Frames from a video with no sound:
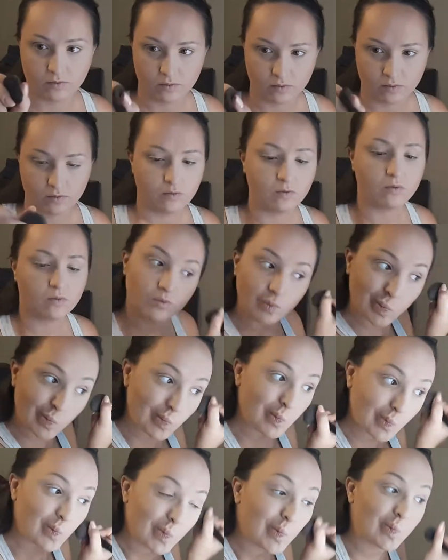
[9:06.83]
all depends on what
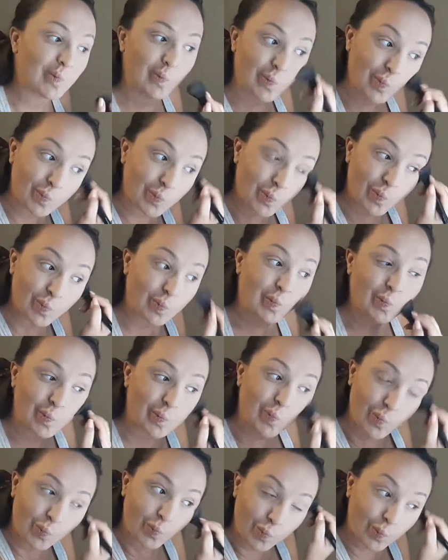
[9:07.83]
kind of brushes you
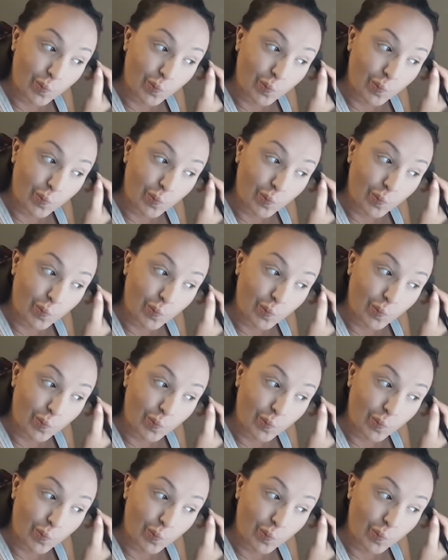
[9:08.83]
use.